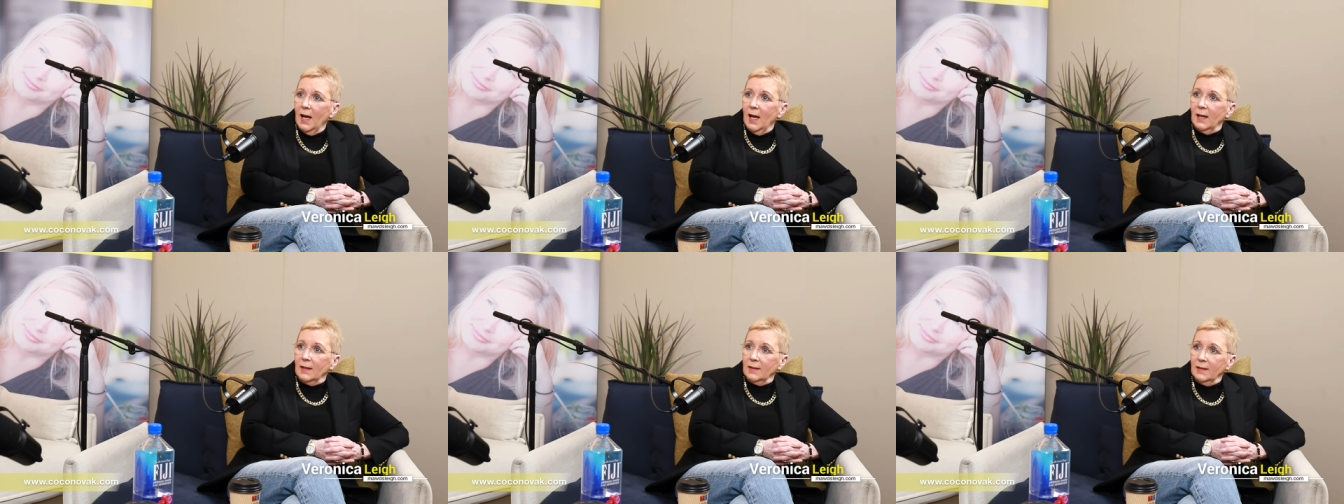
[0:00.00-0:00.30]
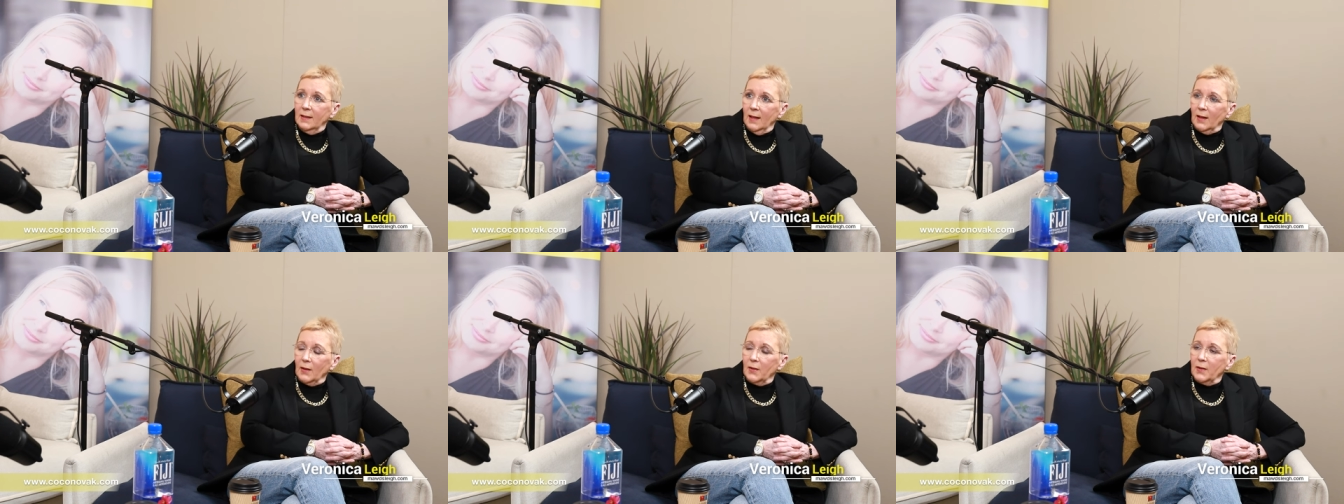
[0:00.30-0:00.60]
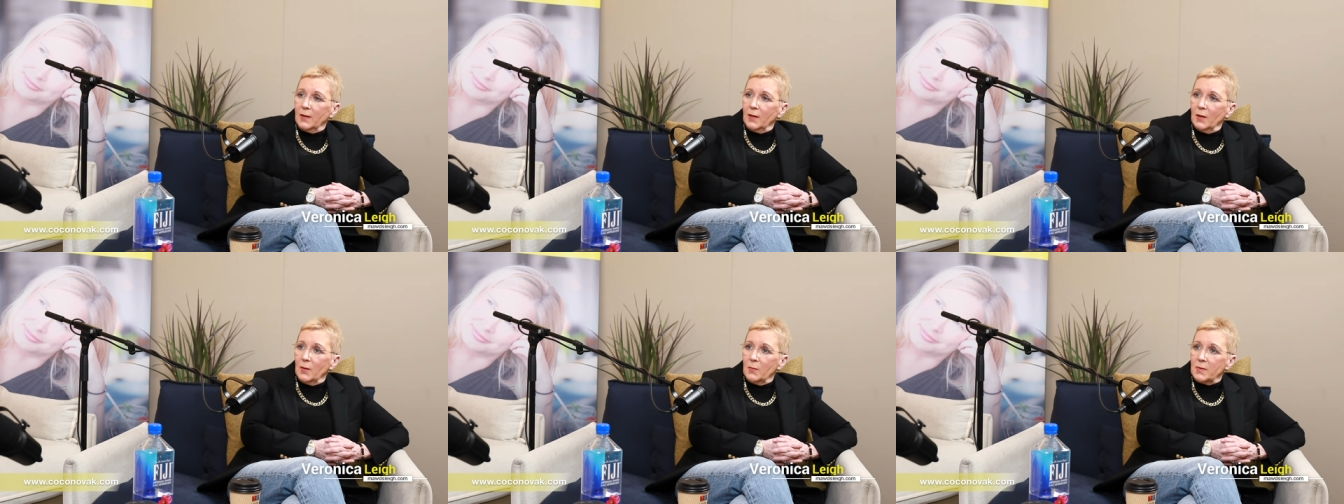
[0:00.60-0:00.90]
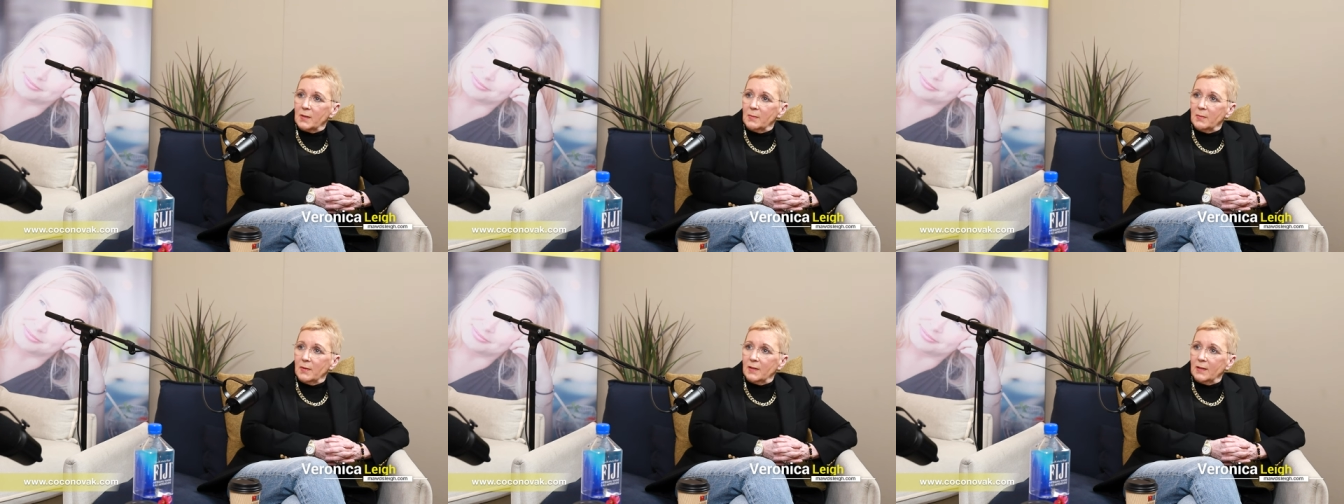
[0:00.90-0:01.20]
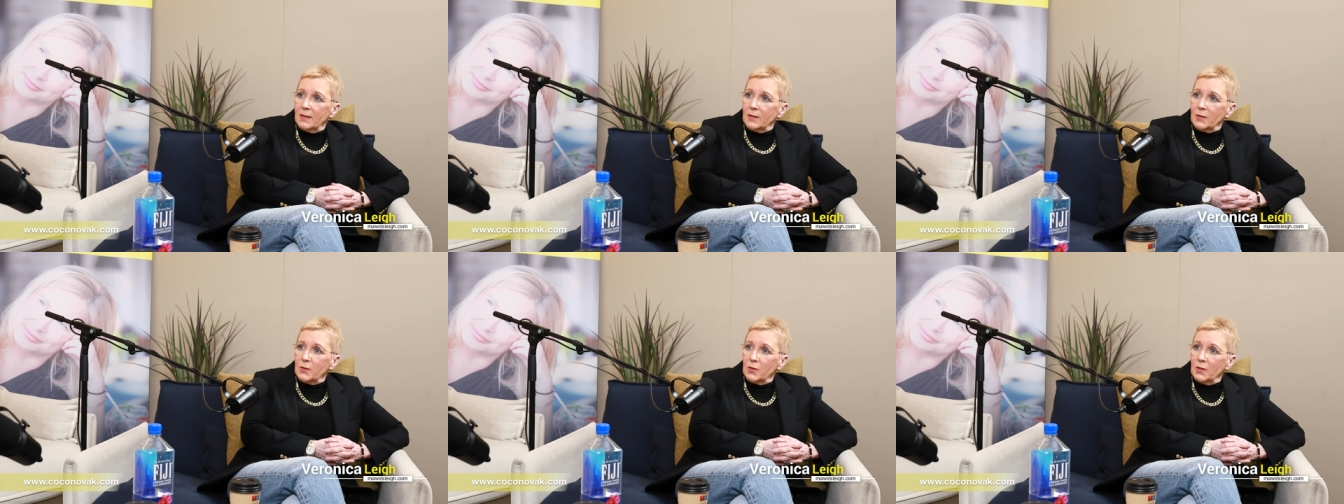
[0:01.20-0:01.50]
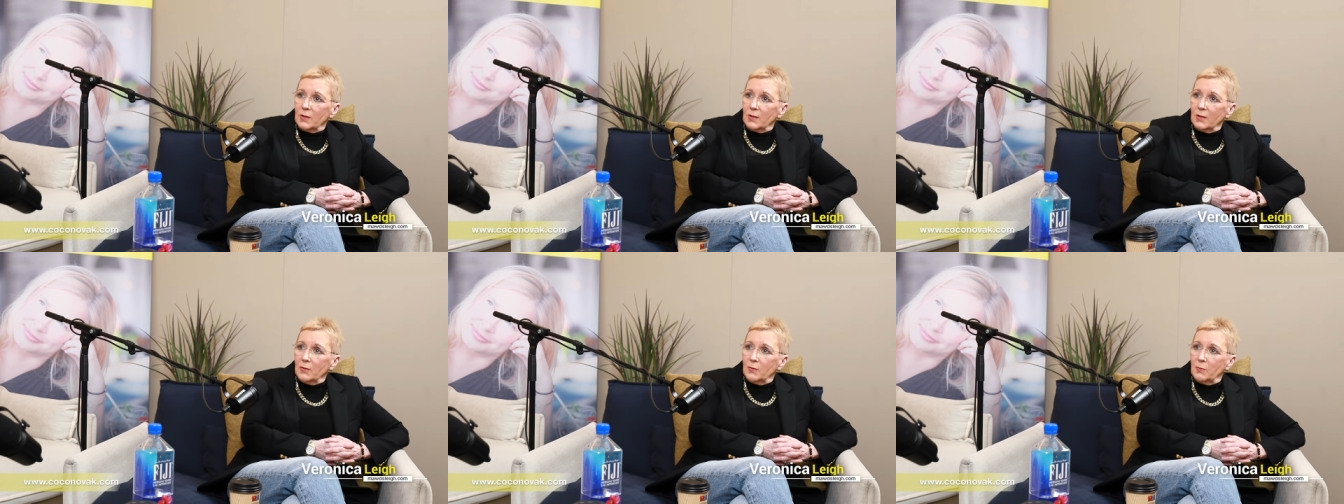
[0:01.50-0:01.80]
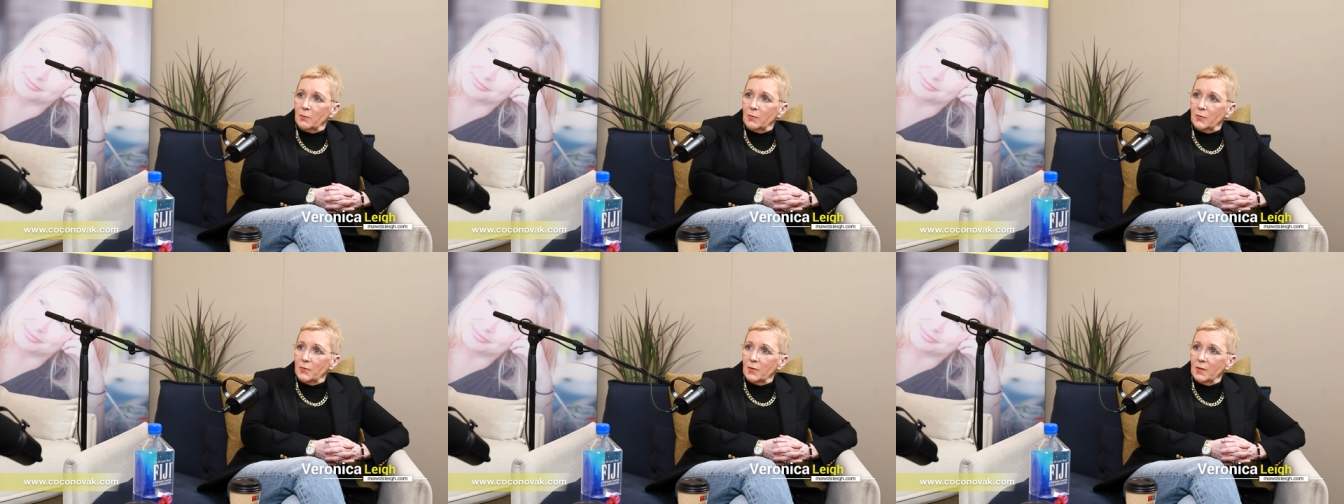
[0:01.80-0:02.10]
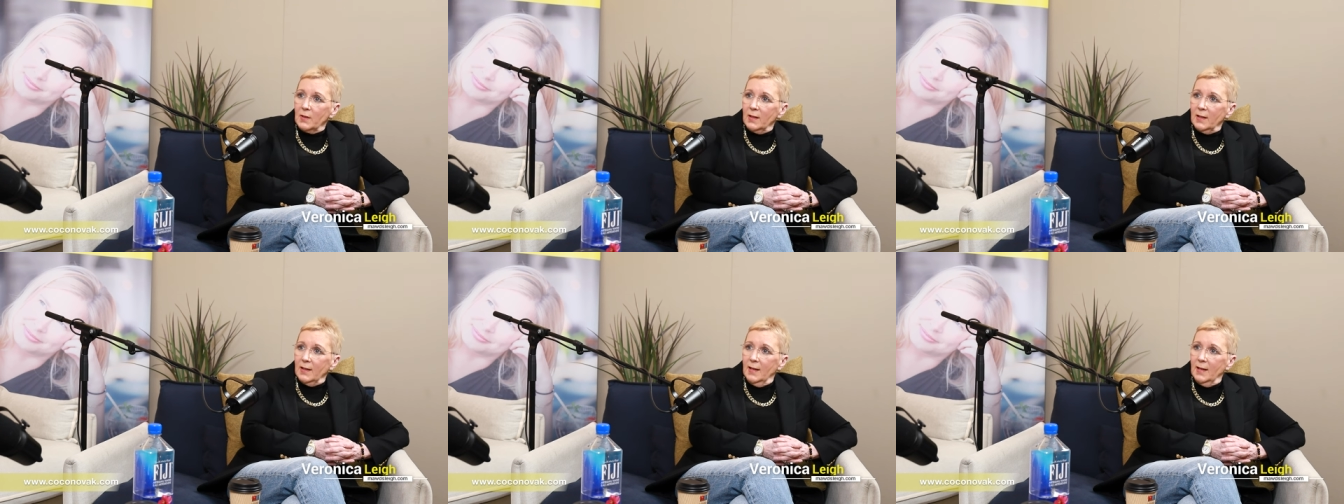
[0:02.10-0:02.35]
Yeah, I think I was a bit destructive before then.